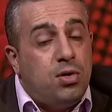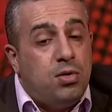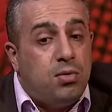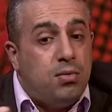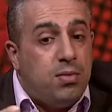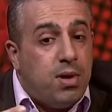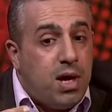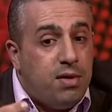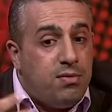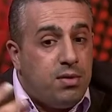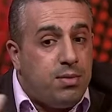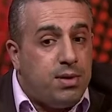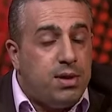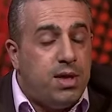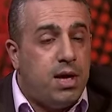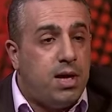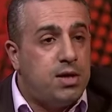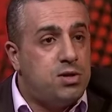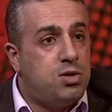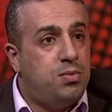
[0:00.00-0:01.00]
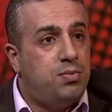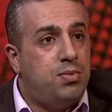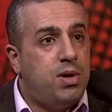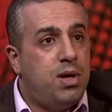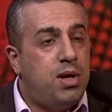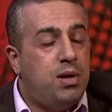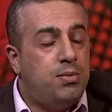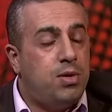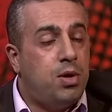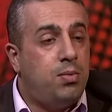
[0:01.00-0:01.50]
know, everybody has to
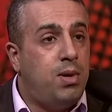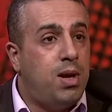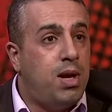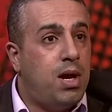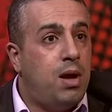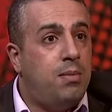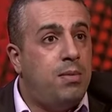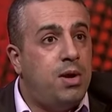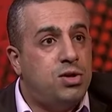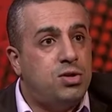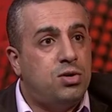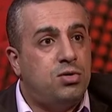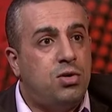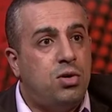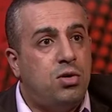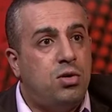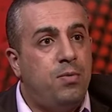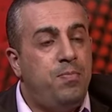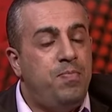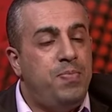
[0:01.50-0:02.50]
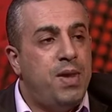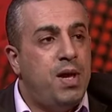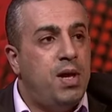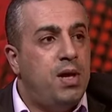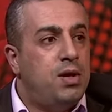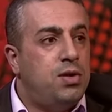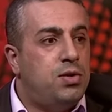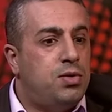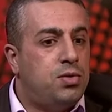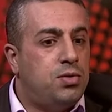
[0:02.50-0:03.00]
play a major role
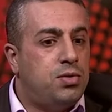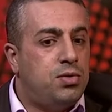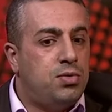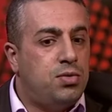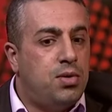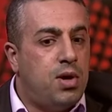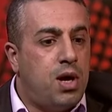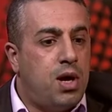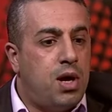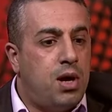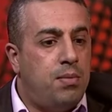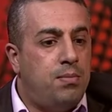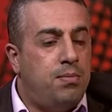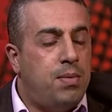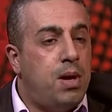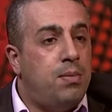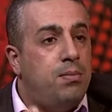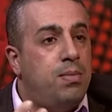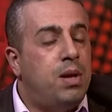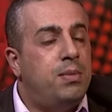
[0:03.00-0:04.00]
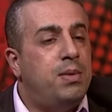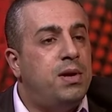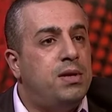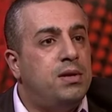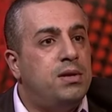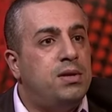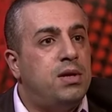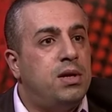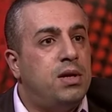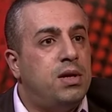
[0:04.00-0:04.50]
to
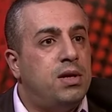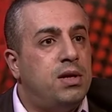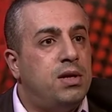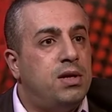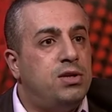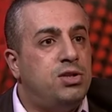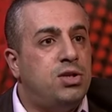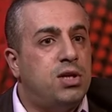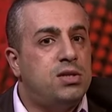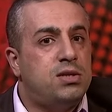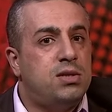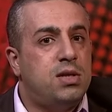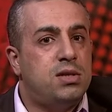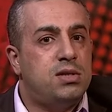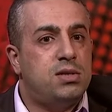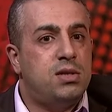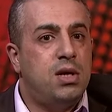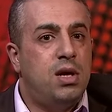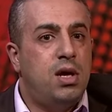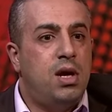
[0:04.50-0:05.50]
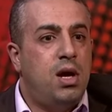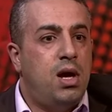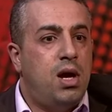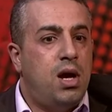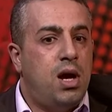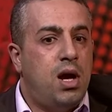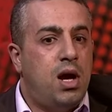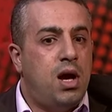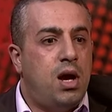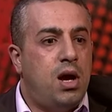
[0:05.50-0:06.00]
implement justice.
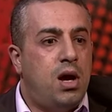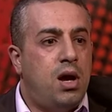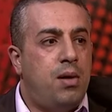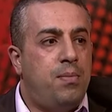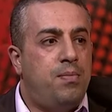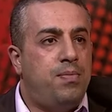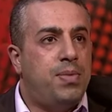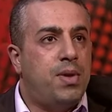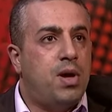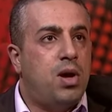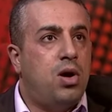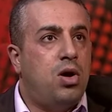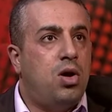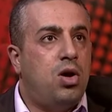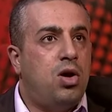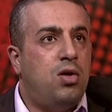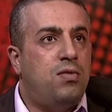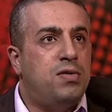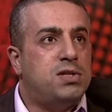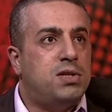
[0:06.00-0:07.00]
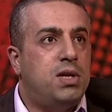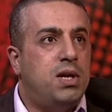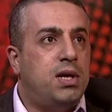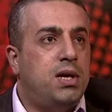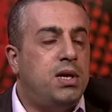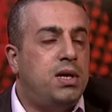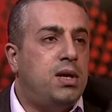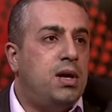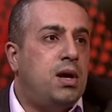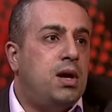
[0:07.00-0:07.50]

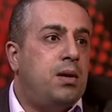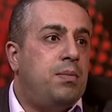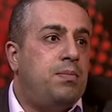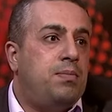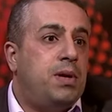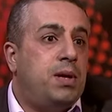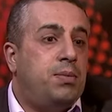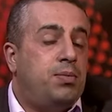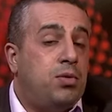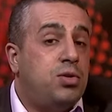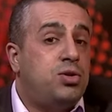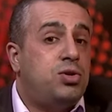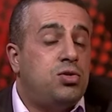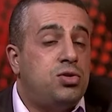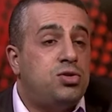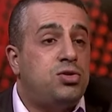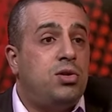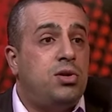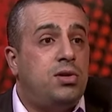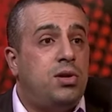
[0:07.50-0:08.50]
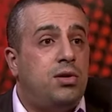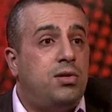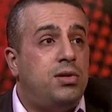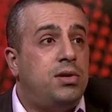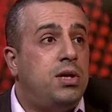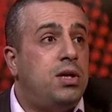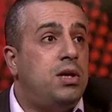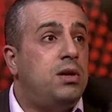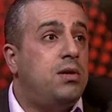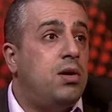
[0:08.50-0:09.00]
Obviously, people show
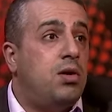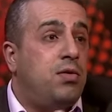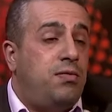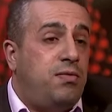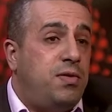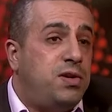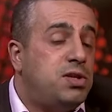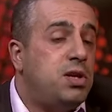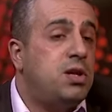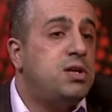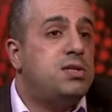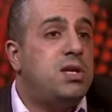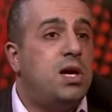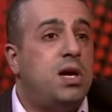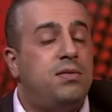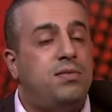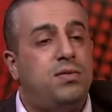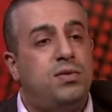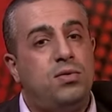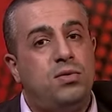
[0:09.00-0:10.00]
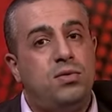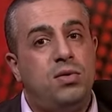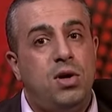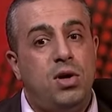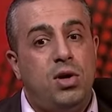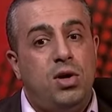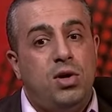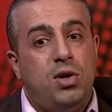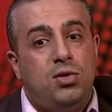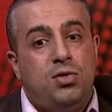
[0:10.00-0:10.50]
solidarity. The officials have to
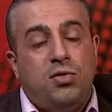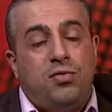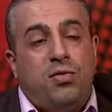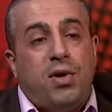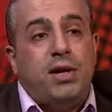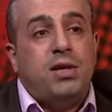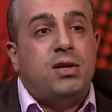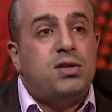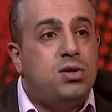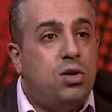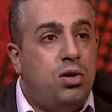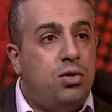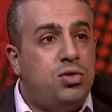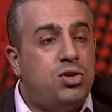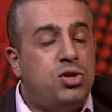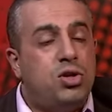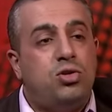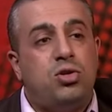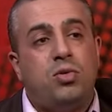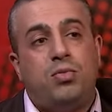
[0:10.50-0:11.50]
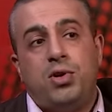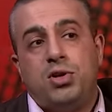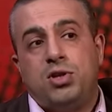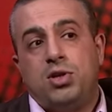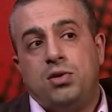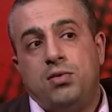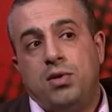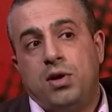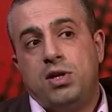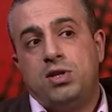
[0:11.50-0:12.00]
find a solution to
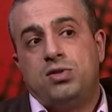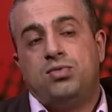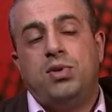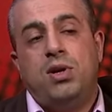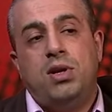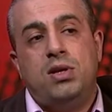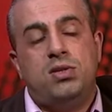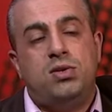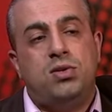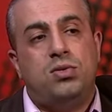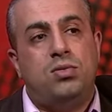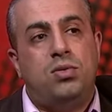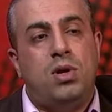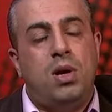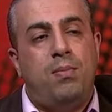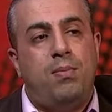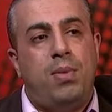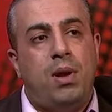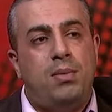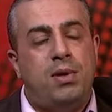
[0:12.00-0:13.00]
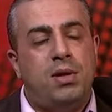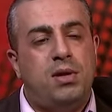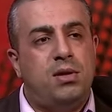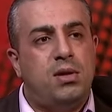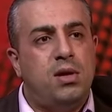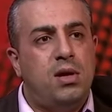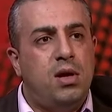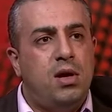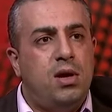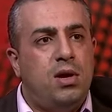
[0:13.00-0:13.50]
pressure the Israelis to
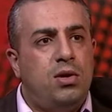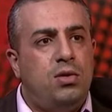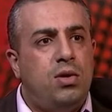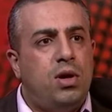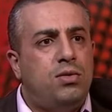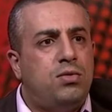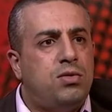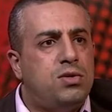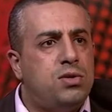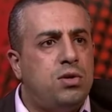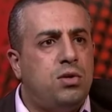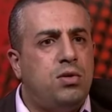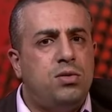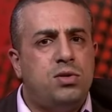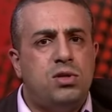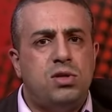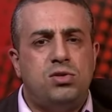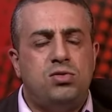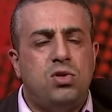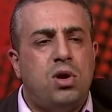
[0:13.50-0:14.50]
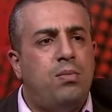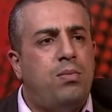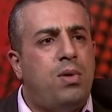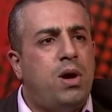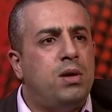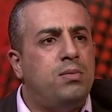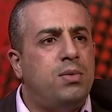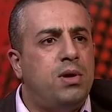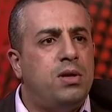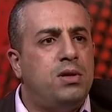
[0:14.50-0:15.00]
implement UN resolutions to
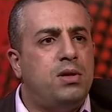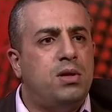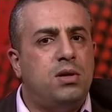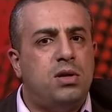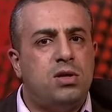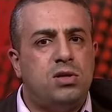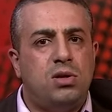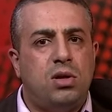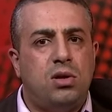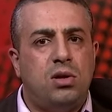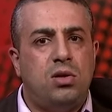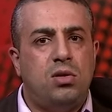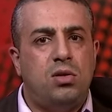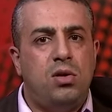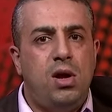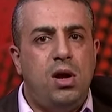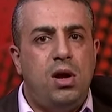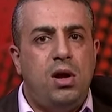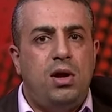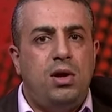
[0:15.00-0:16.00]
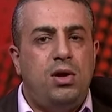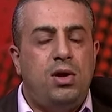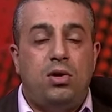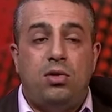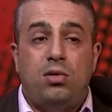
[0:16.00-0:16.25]
abide by international law. You